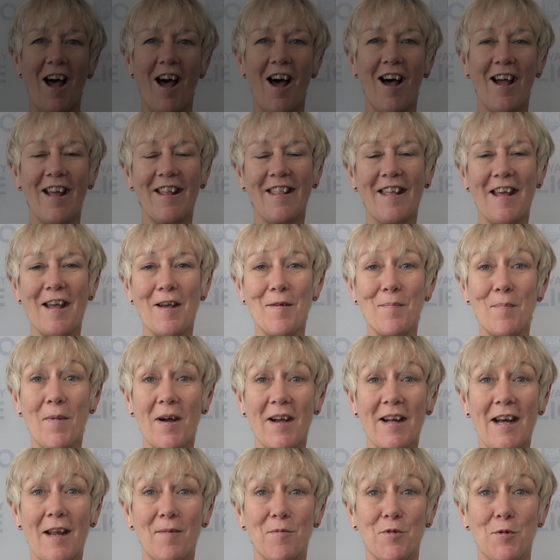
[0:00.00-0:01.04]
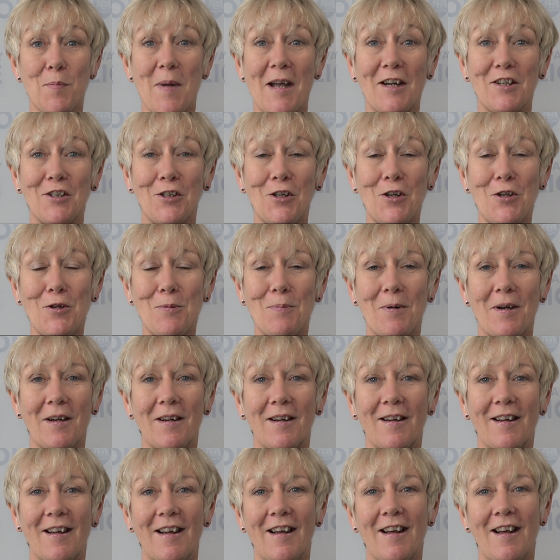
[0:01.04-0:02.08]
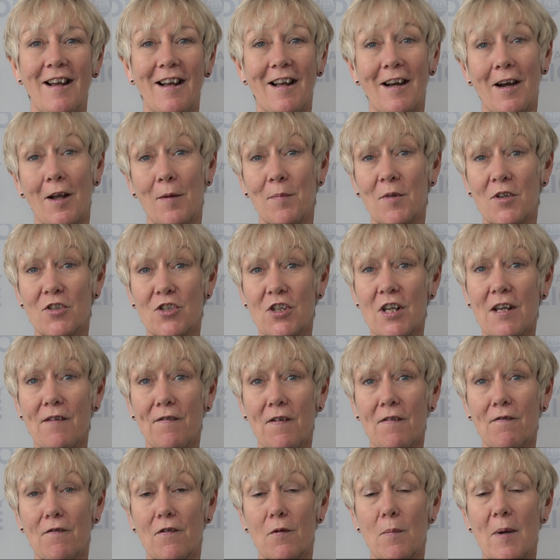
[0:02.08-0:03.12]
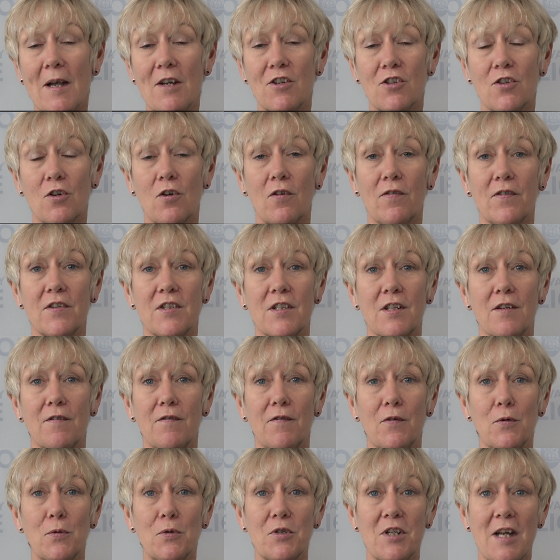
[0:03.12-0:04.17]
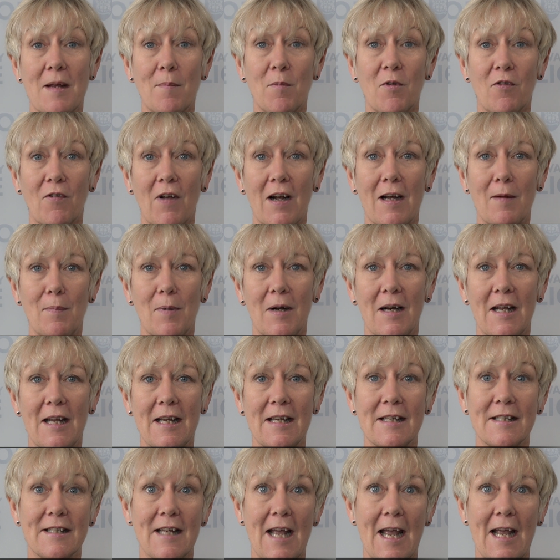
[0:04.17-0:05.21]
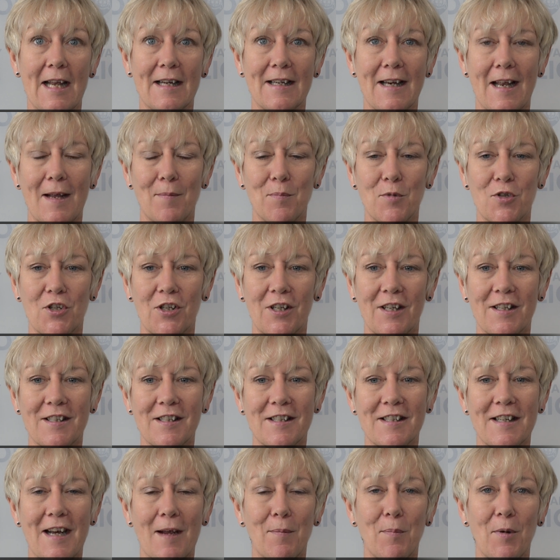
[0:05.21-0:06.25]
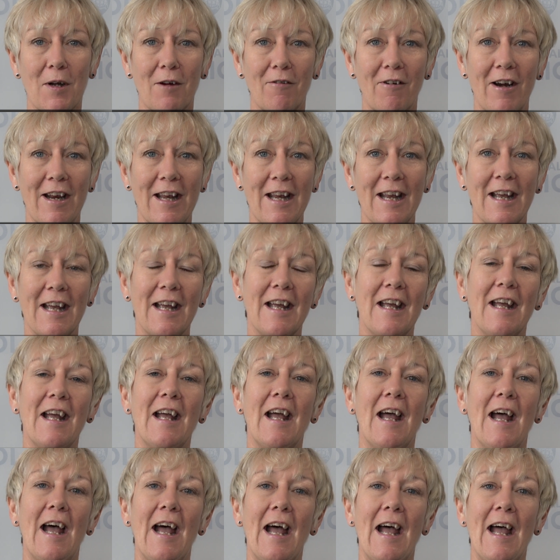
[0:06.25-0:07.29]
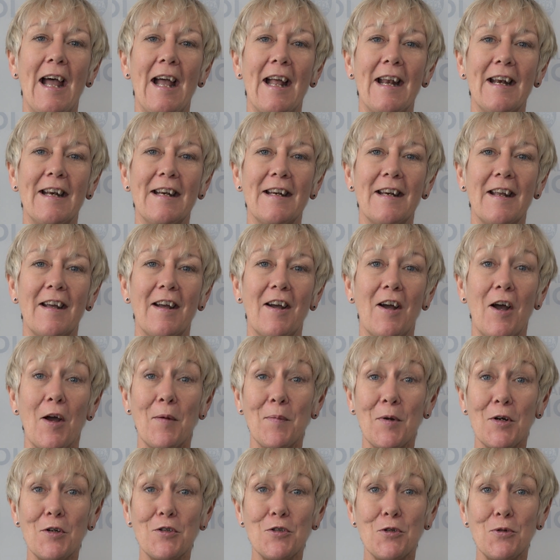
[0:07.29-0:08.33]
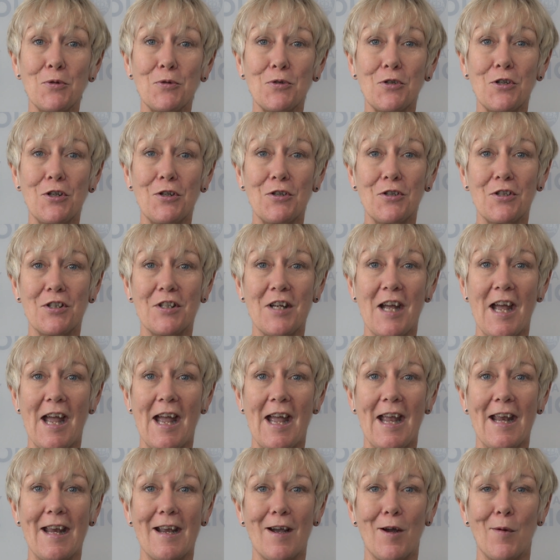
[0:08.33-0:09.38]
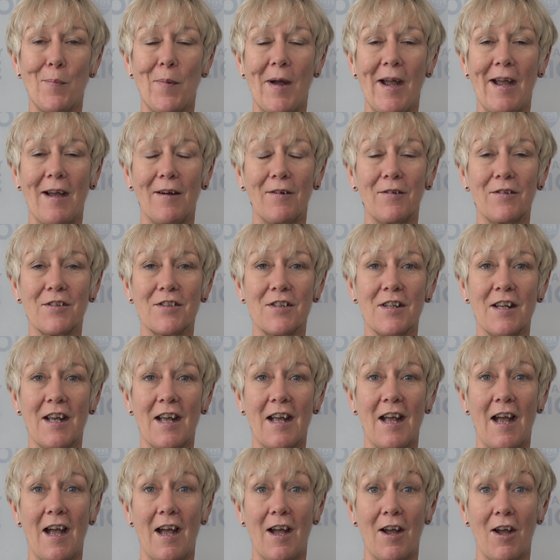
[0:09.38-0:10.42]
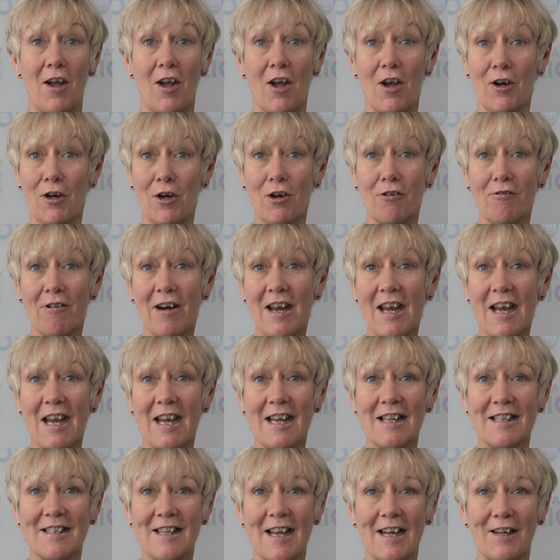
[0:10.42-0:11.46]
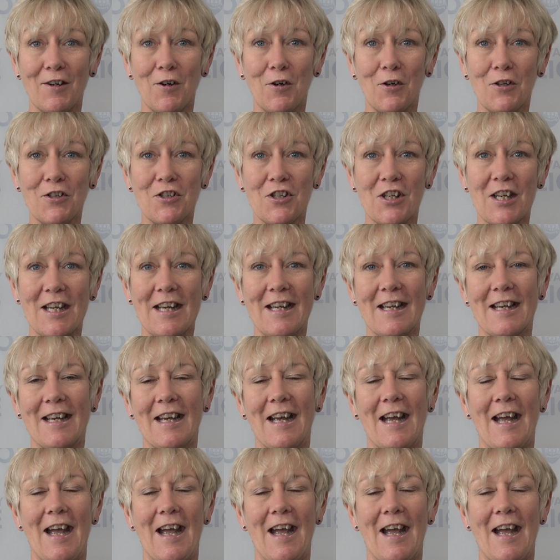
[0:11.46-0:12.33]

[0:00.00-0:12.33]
Hi there, my name's Amanda Cooper and I'm the Chief Information Officer for Thames Valley Police and Hampshire Constabulary. And I'm going to talk to you today about a career in technology,